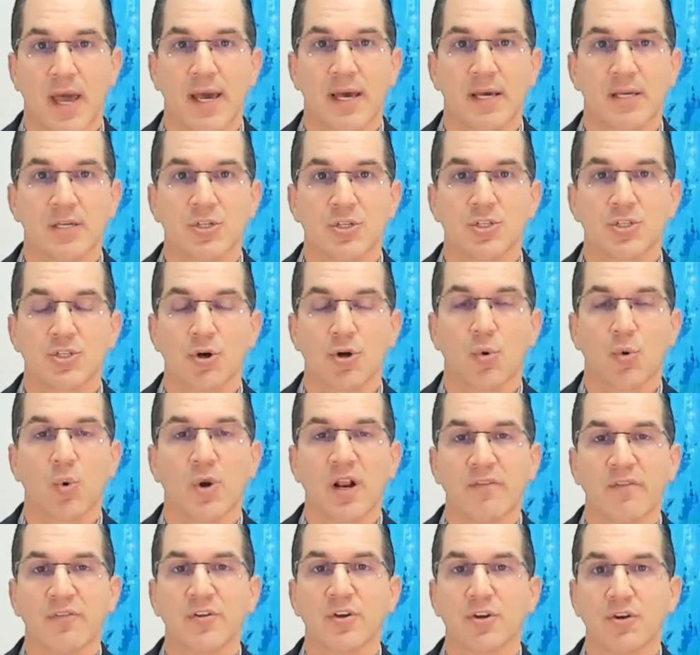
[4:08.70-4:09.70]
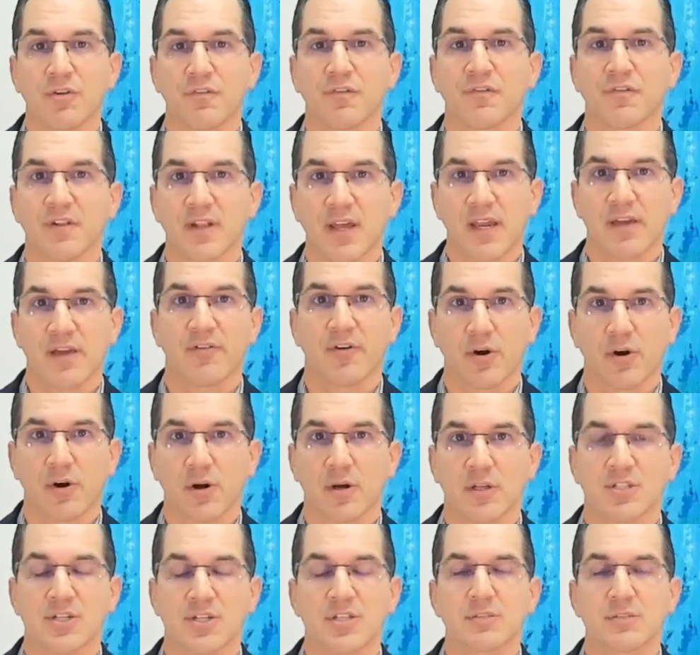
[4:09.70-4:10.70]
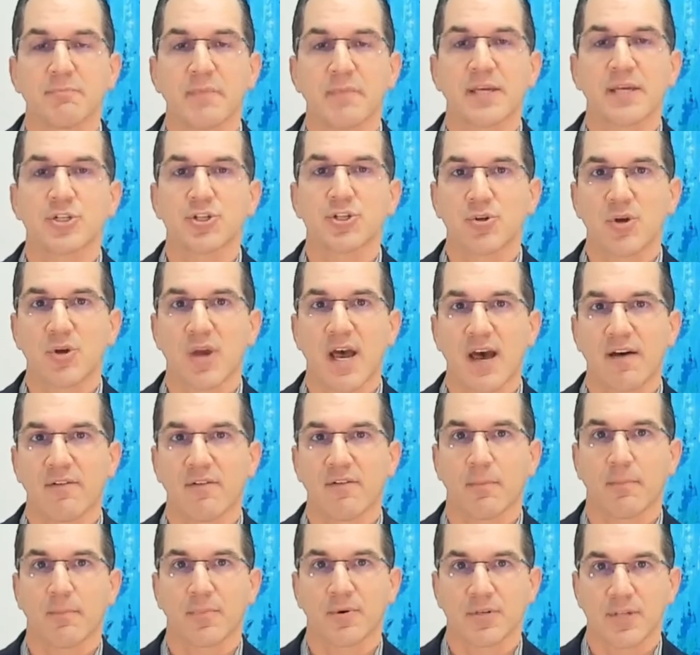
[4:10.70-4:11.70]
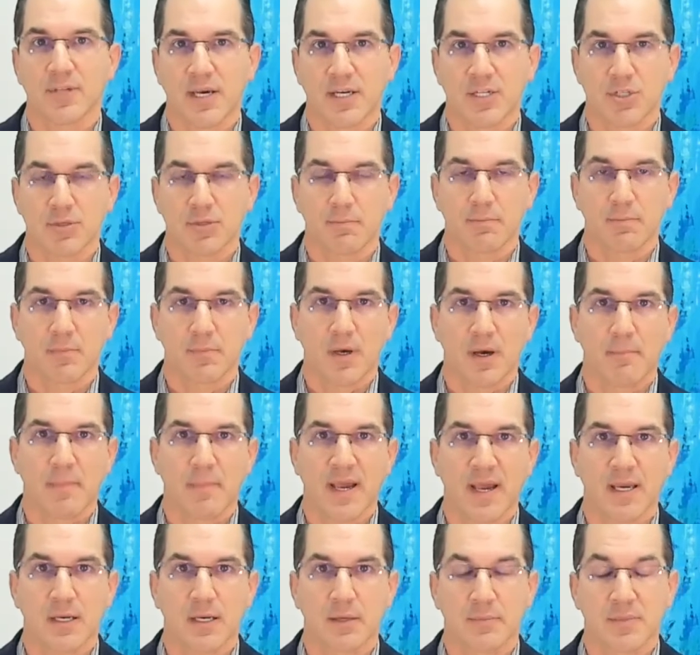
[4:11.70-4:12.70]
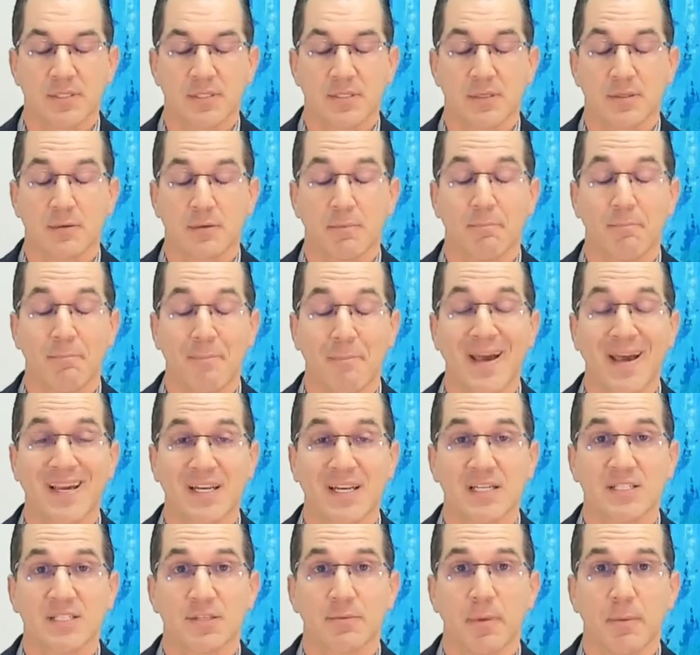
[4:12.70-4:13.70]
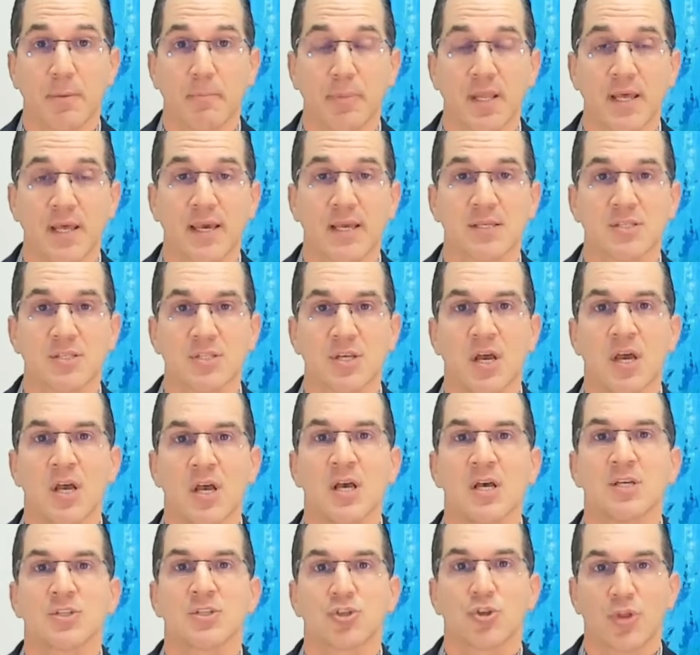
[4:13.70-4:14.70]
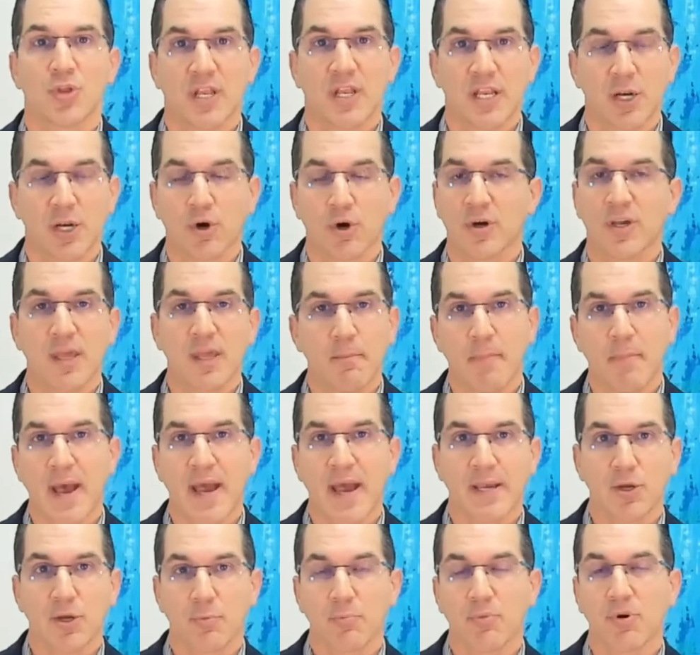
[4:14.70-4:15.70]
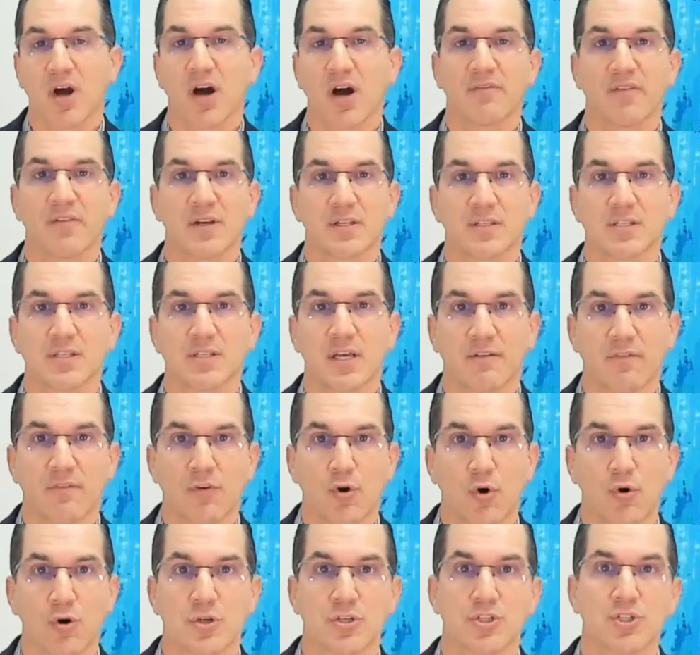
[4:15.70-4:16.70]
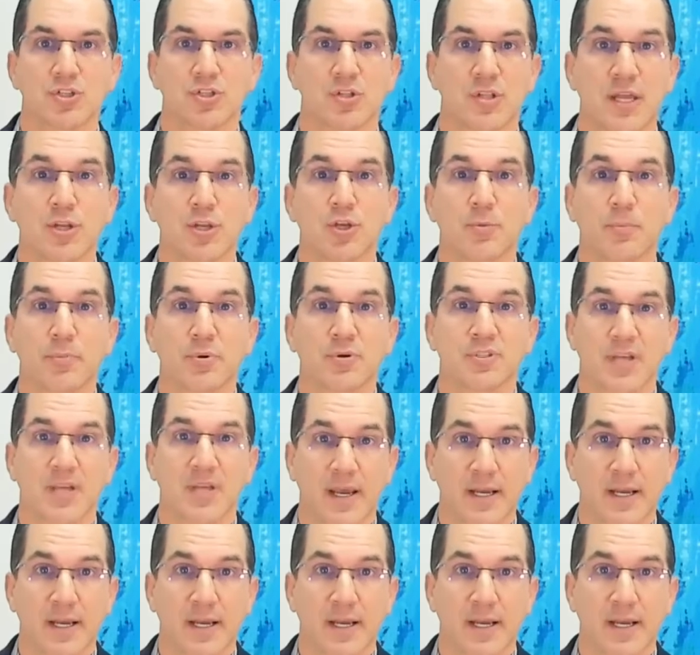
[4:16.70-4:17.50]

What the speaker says: hedge. So whatever your flavor, just make sure you have a protection mechanism in place so that you don't give back your profits, and of course, then